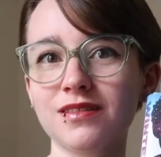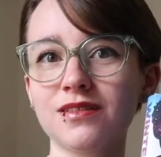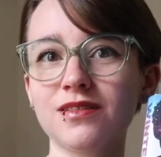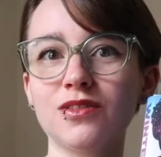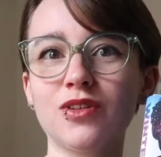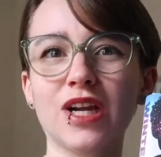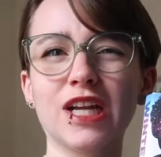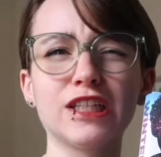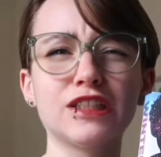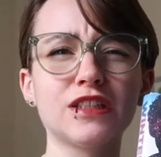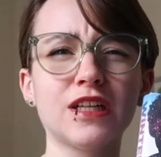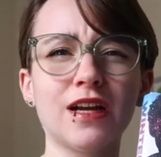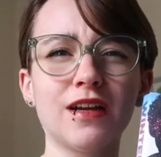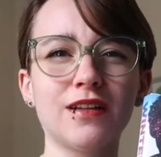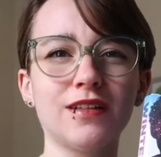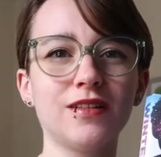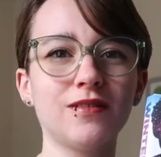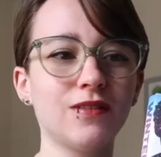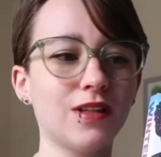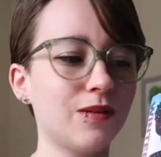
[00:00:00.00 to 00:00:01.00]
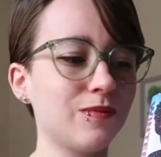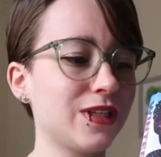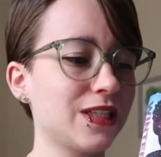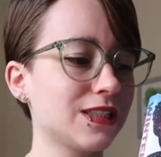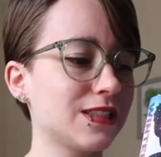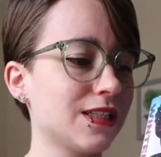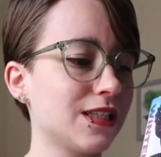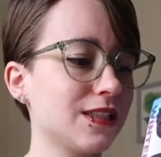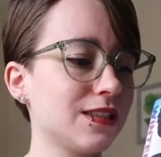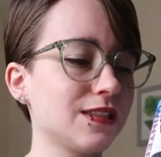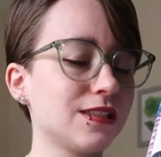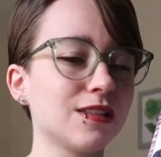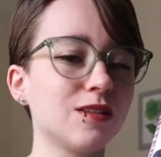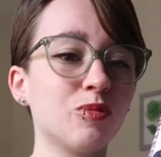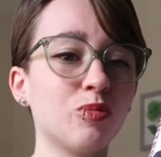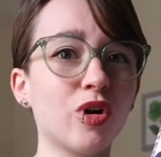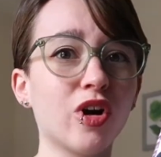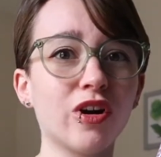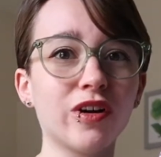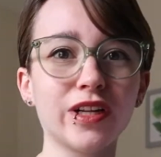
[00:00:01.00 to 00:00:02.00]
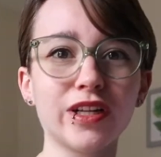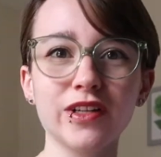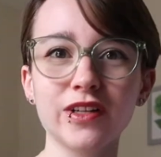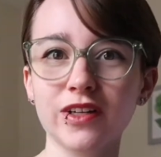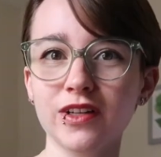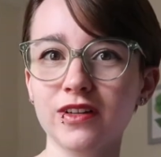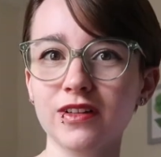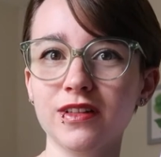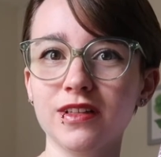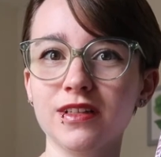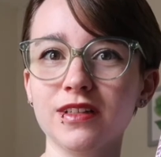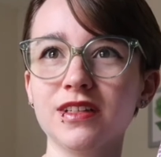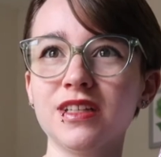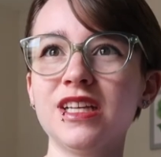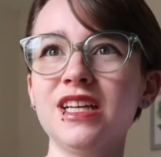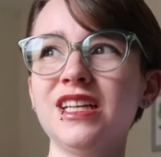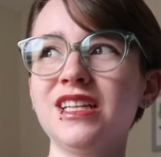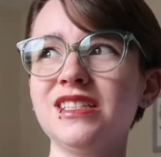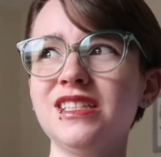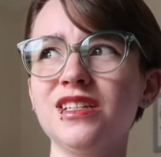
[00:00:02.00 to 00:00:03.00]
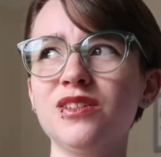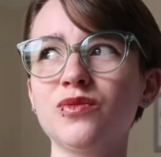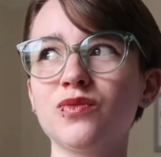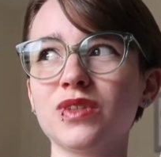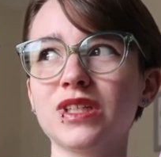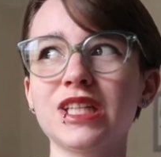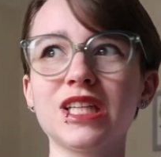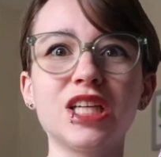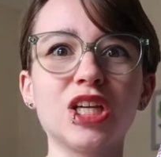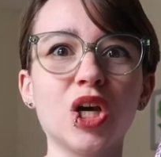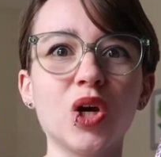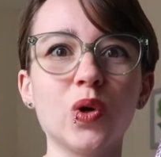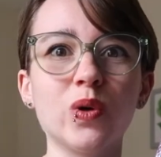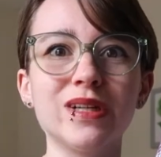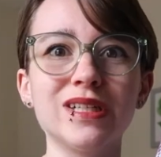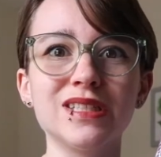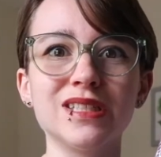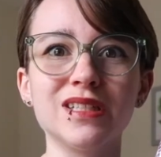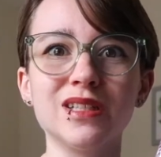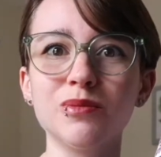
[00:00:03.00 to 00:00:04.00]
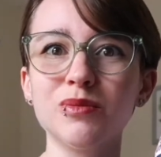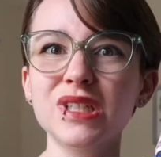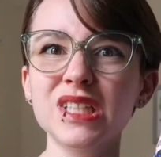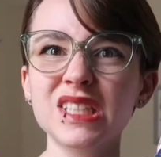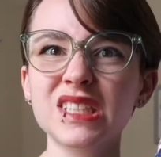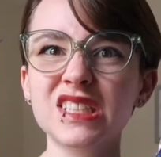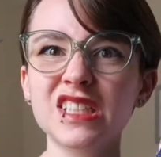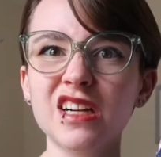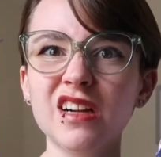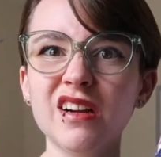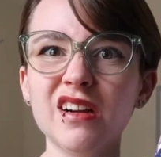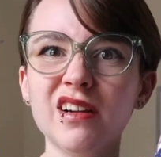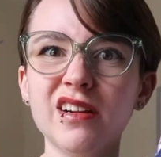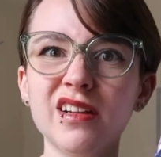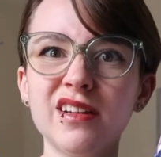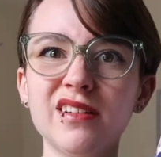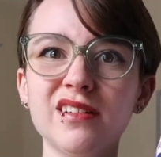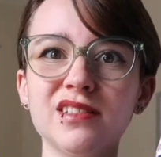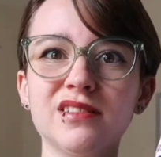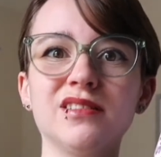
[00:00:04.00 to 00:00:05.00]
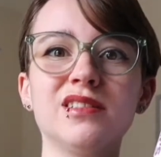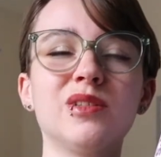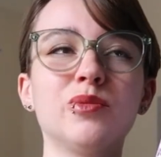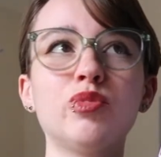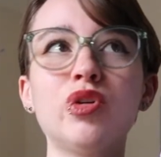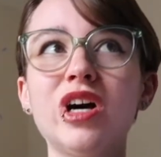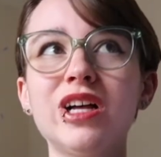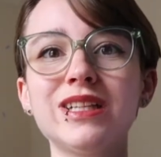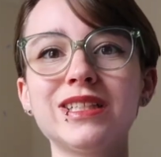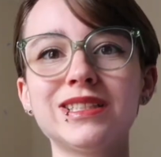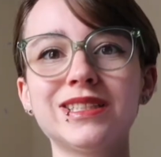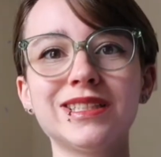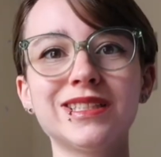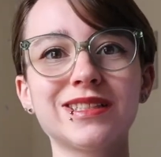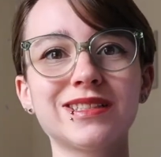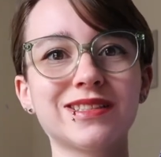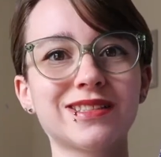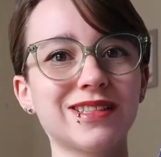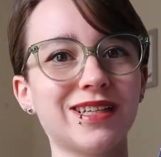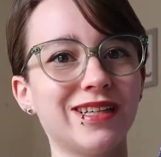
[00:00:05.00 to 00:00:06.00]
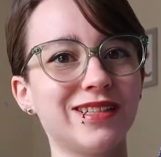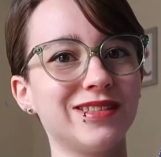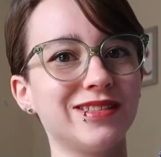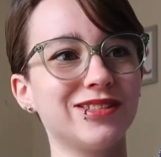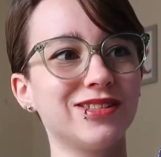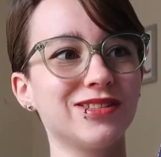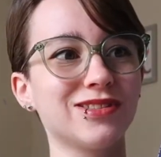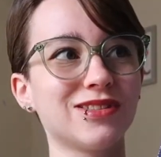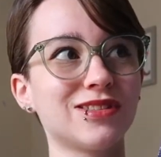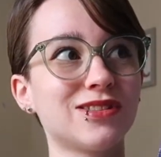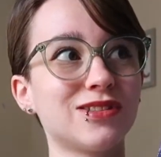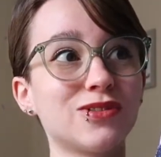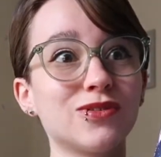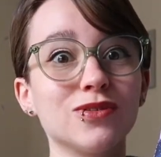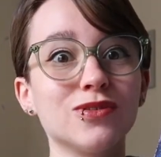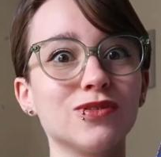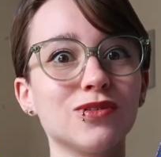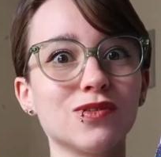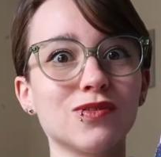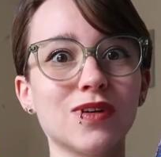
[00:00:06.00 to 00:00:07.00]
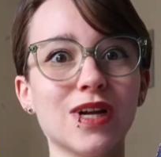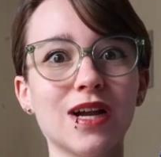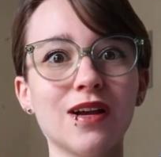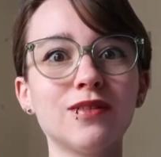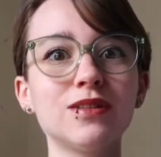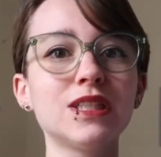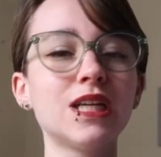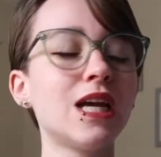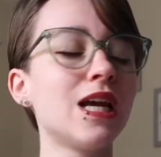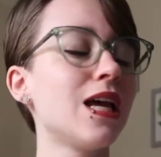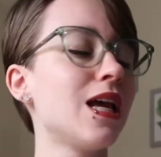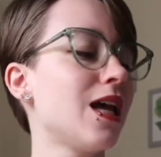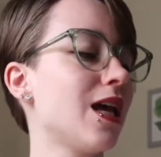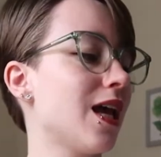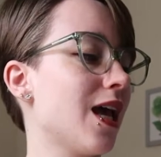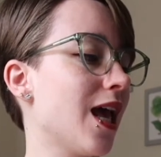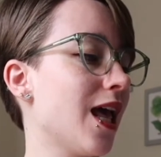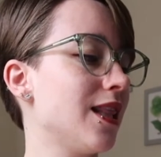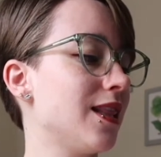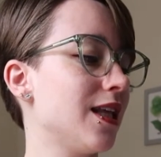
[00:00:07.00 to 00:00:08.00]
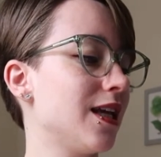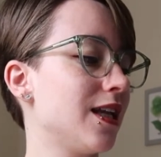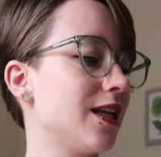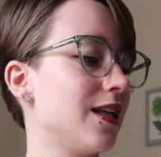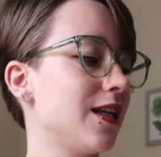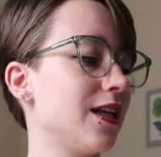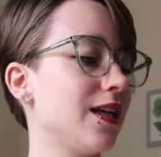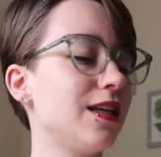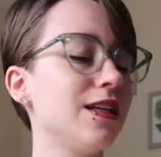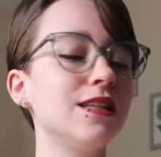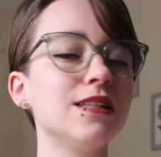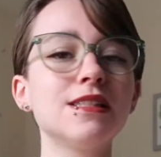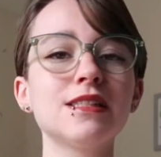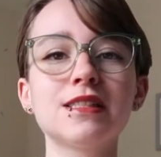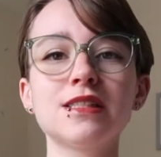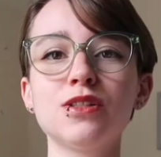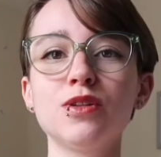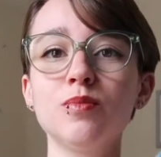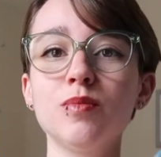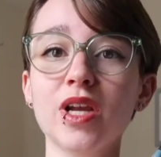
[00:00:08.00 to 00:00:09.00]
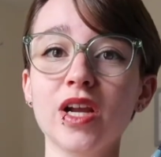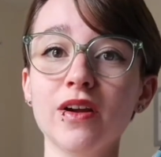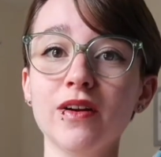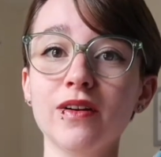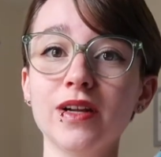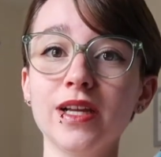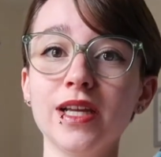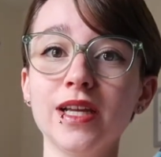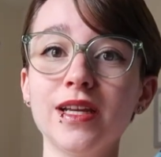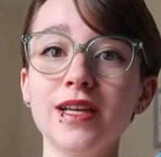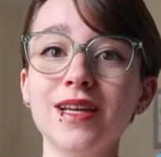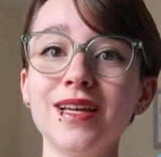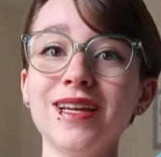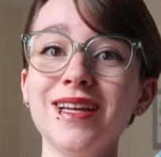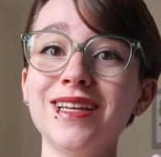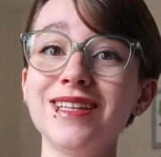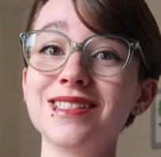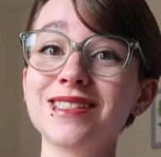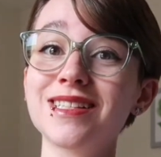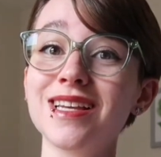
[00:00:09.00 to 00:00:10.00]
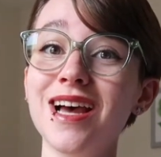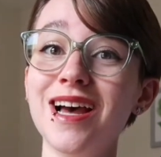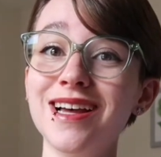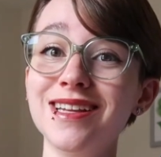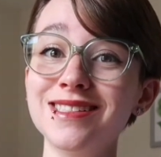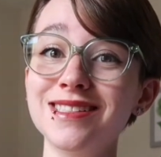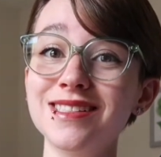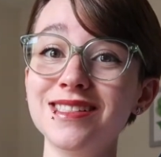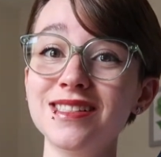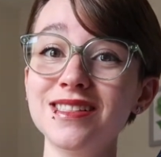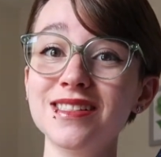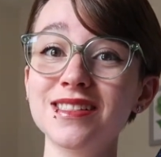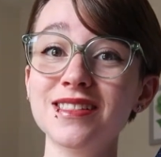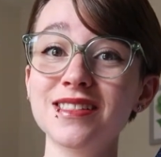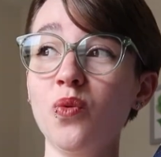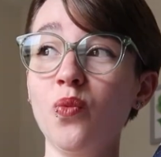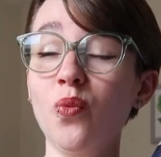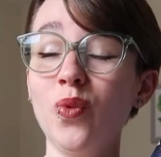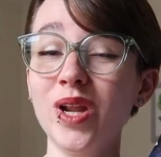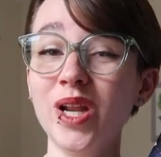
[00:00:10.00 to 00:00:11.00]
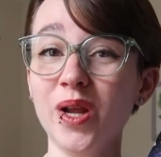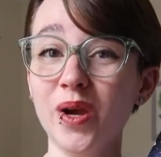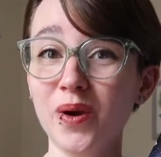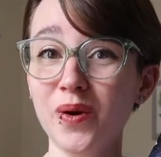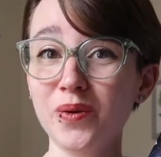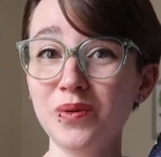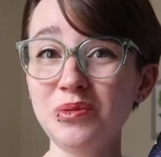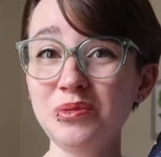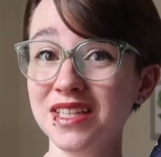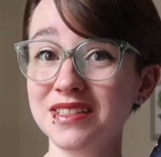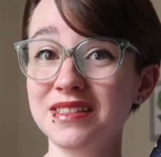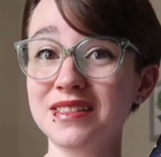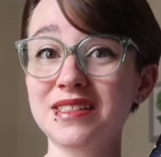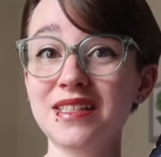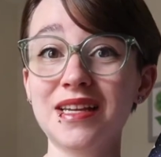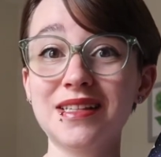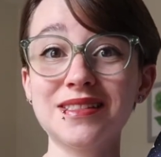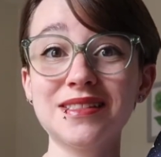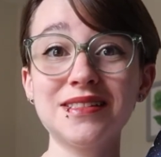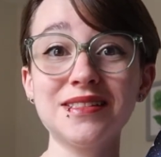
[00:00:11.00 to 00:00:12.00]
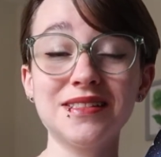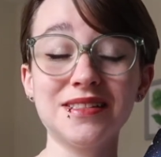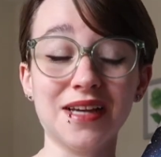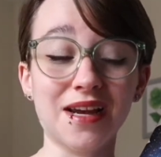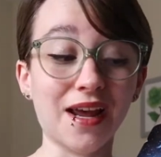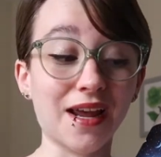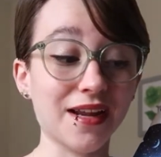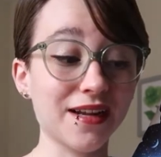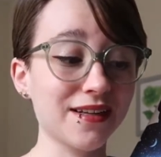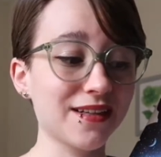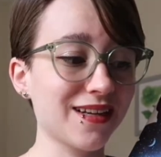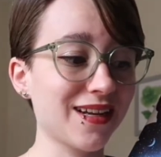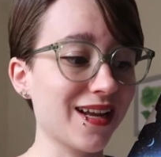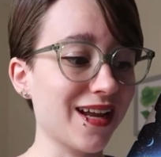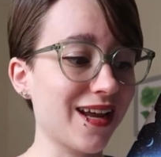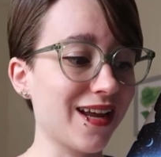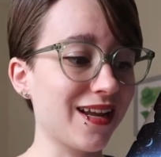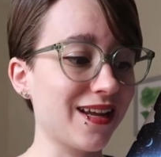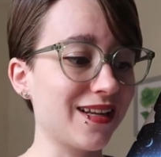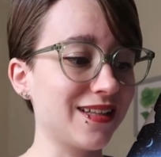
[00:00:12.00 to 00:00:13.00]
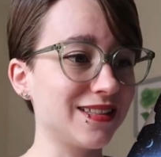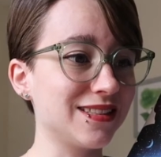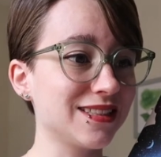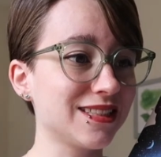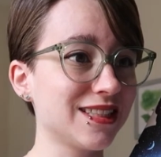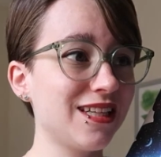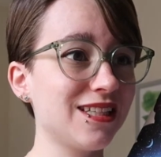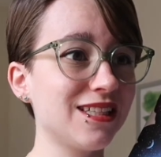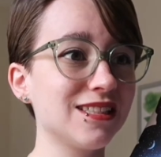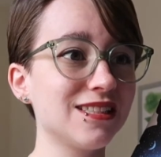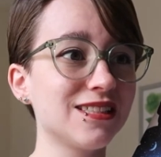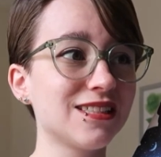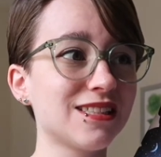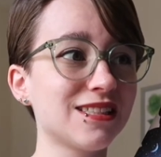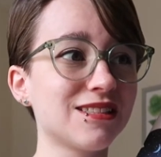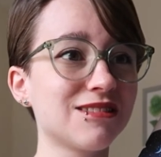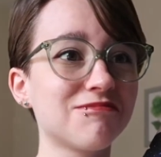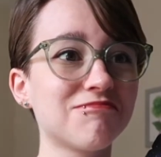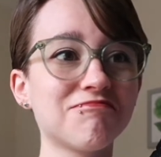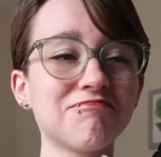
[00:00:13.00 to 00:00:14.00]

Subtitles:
grandchild, if that makes sense. The partier, the didn't really go into the military or into politics, kind of just screws around. And then he's to marry his cousin's widow because his cousin died, and his